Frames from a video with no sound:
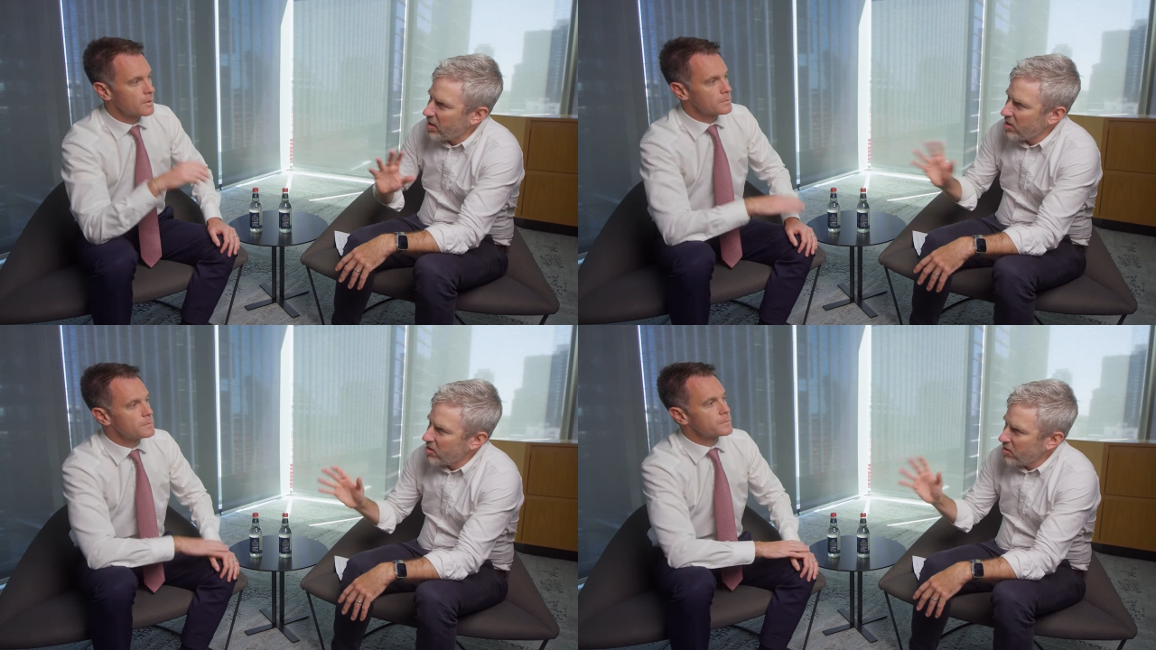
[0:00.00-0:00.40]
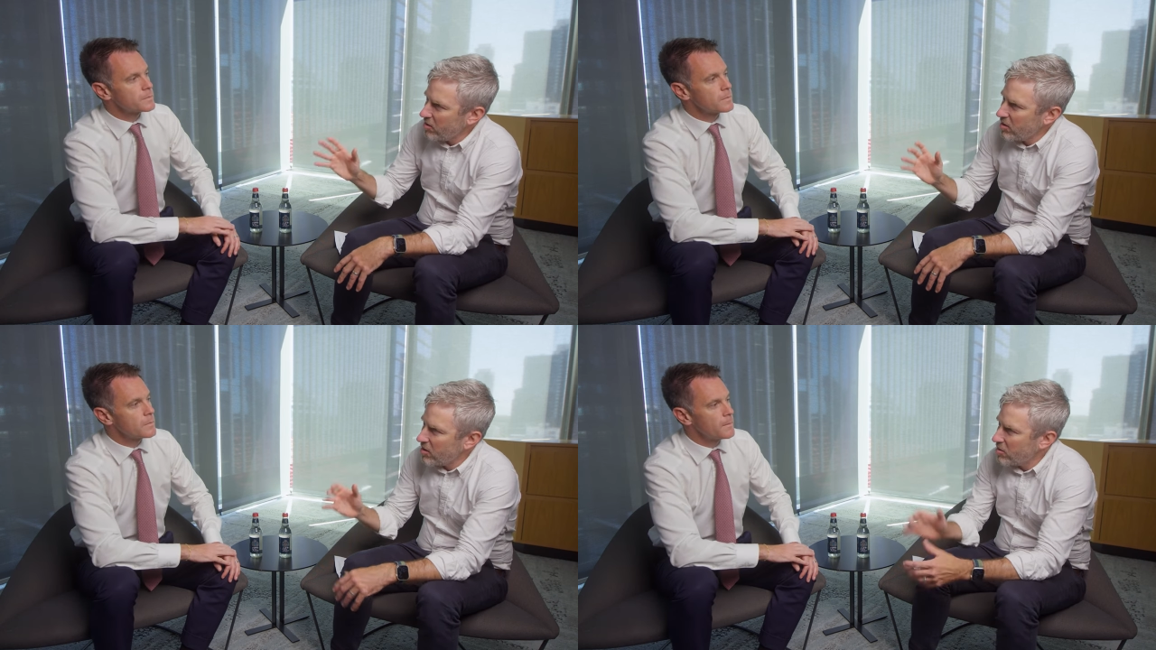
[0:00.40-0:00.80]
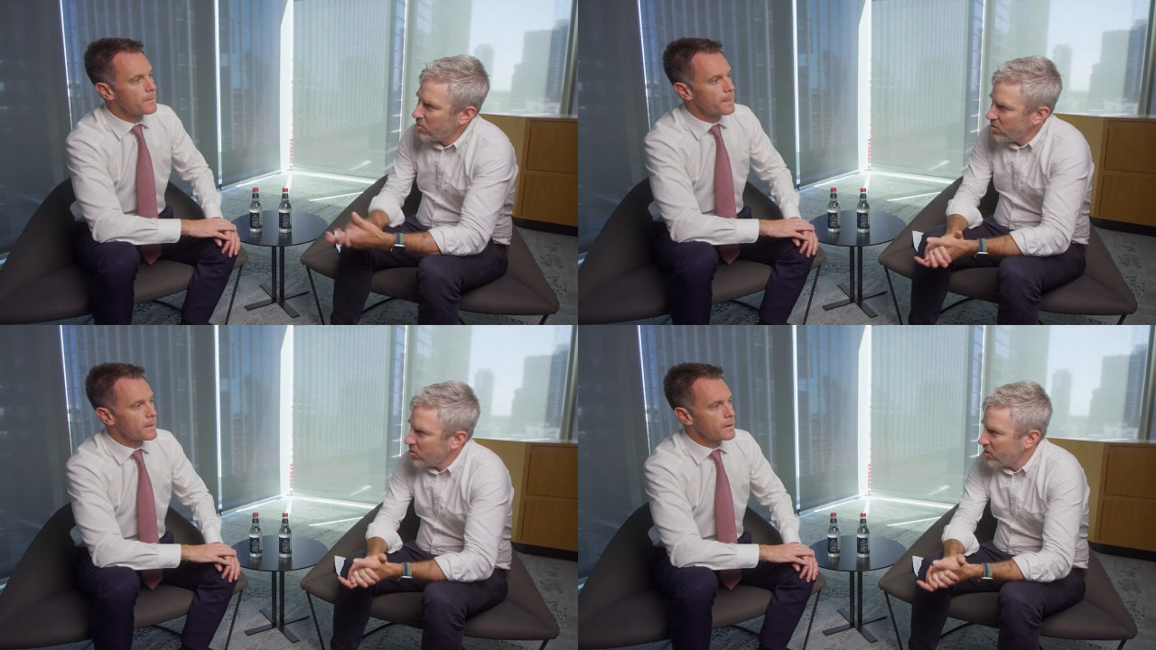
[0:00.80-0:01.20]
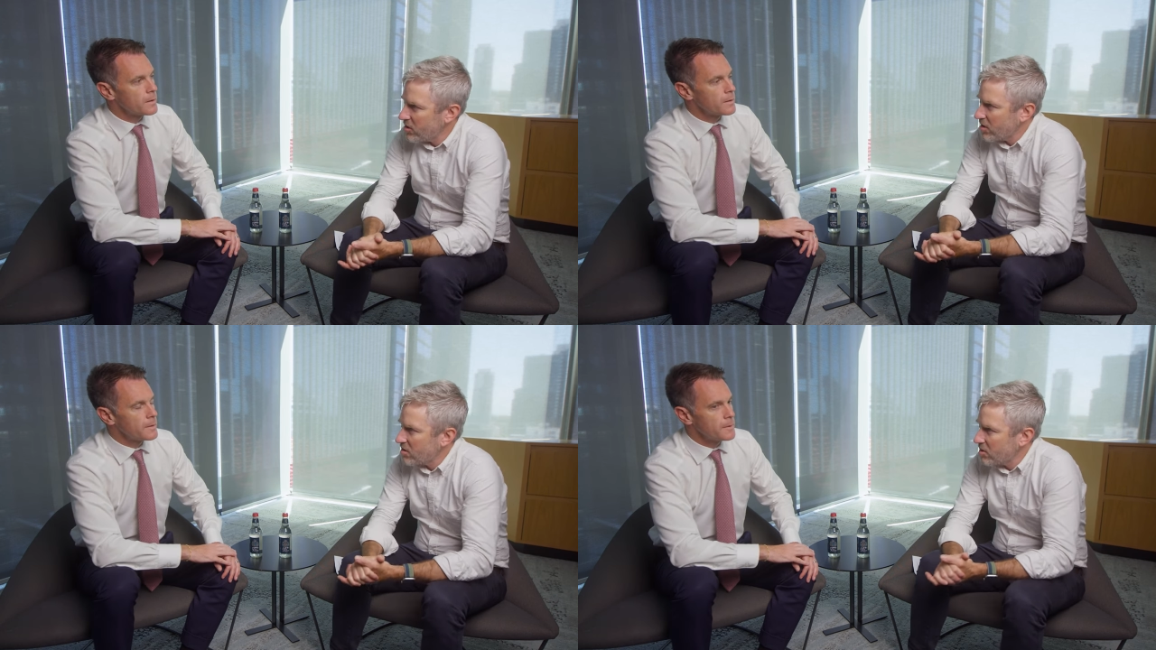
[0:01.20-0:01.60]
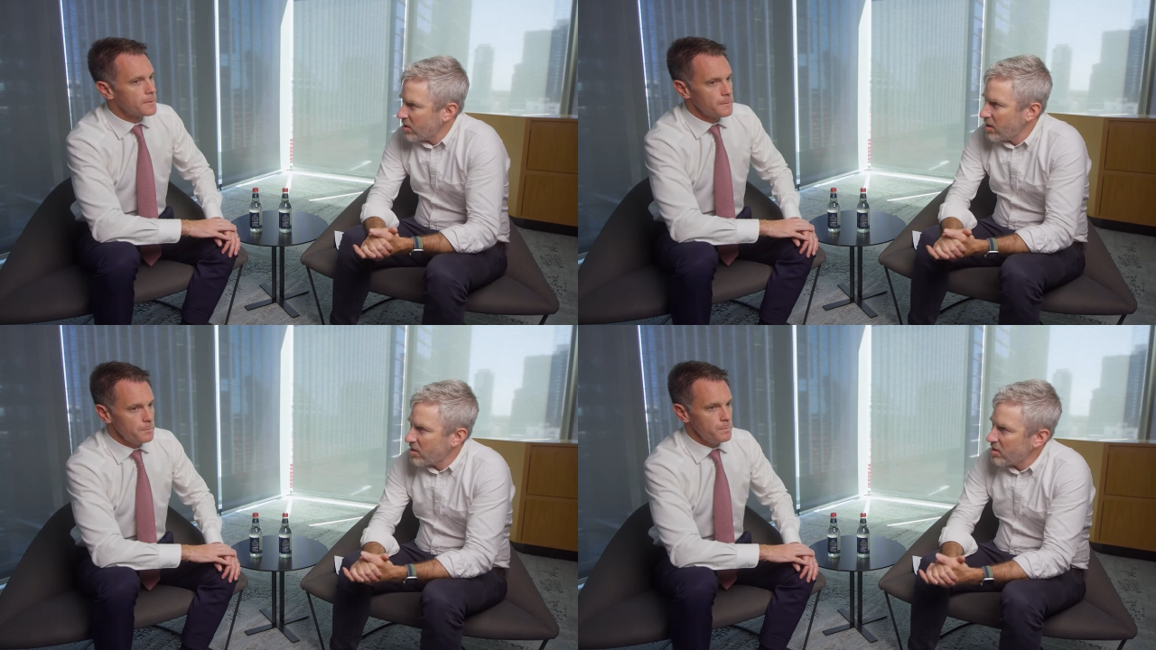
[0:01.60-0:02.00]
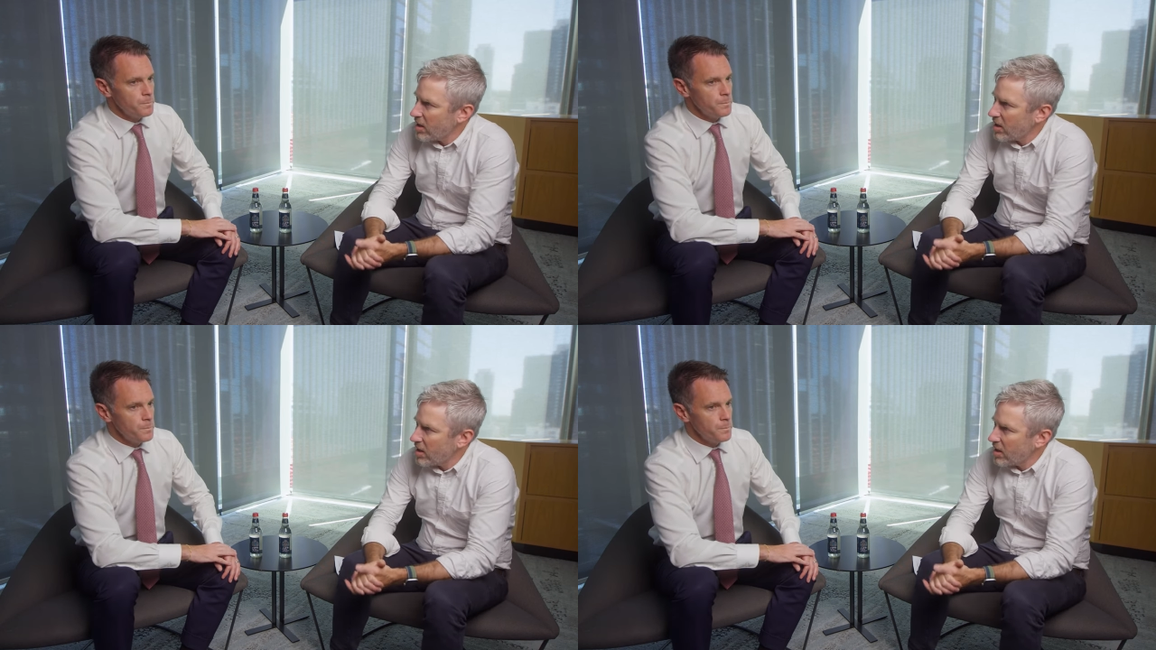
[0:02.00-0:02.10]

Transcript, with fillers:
Speaker 1: the election. You, would you say that's the